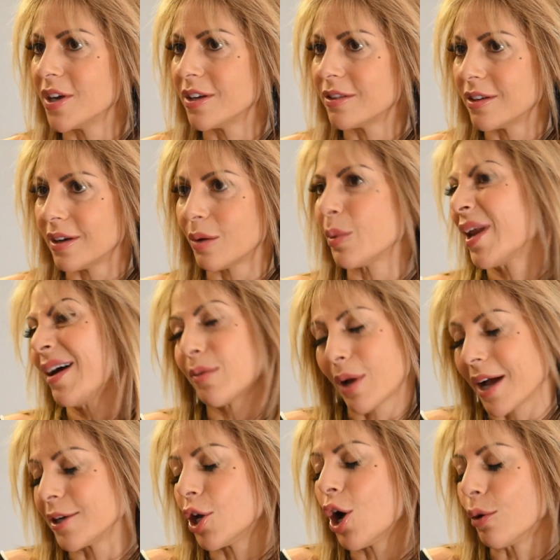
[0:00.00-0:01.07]

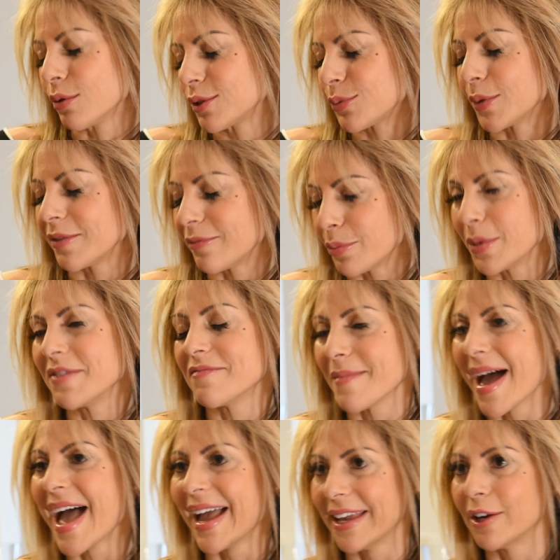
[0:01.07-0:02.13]
I know because we
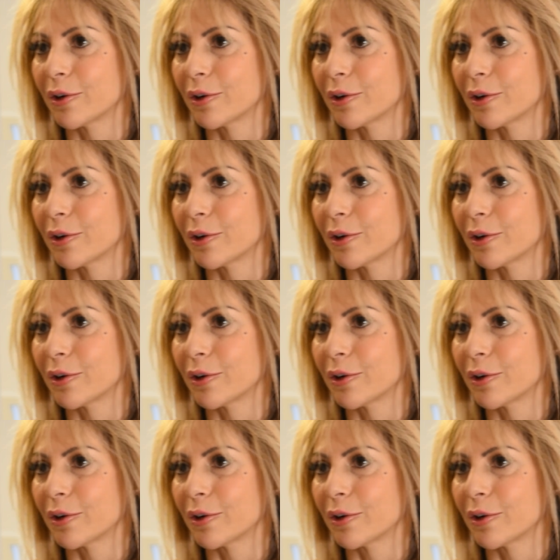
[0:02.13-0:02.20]
met